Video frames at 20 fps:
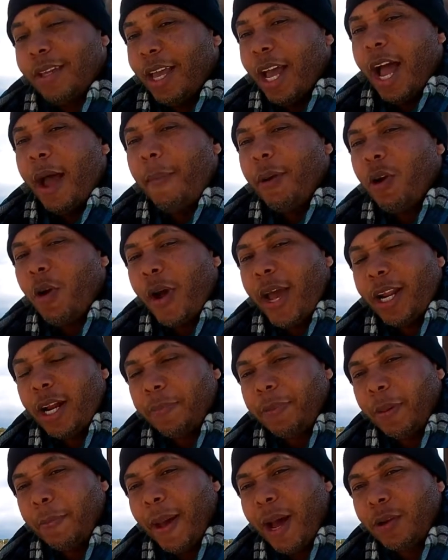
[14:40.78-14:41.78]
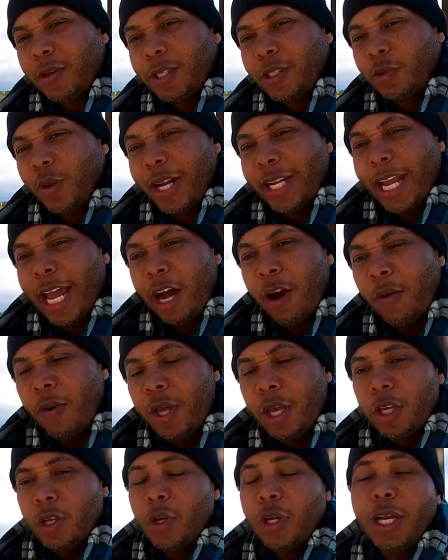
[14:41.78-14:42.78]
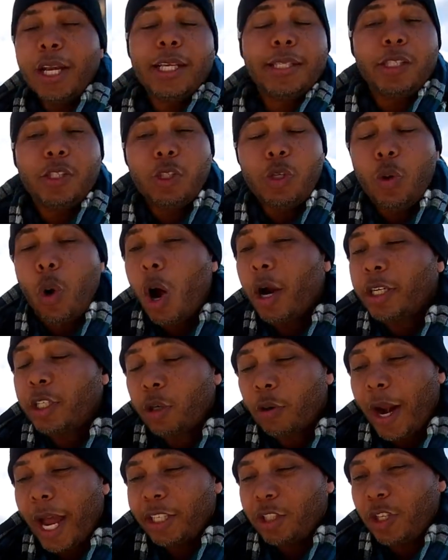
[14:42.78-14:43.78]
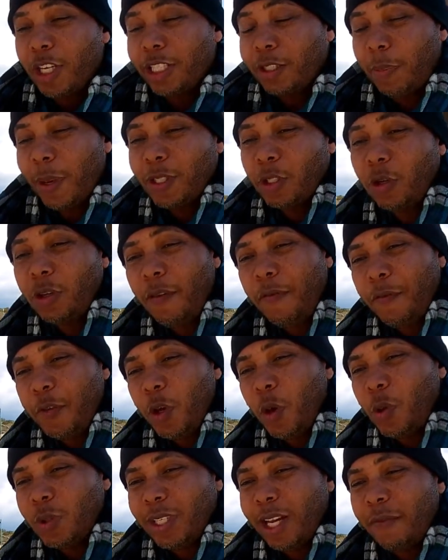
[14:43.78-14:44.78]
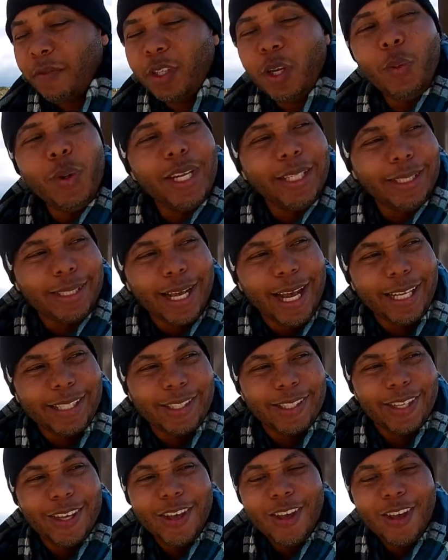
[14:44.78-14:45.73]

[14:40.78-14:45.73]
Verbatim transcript: I'm gonna go head up the mountains right now. You can listen to our interaction, especially on the fields and everything we discussed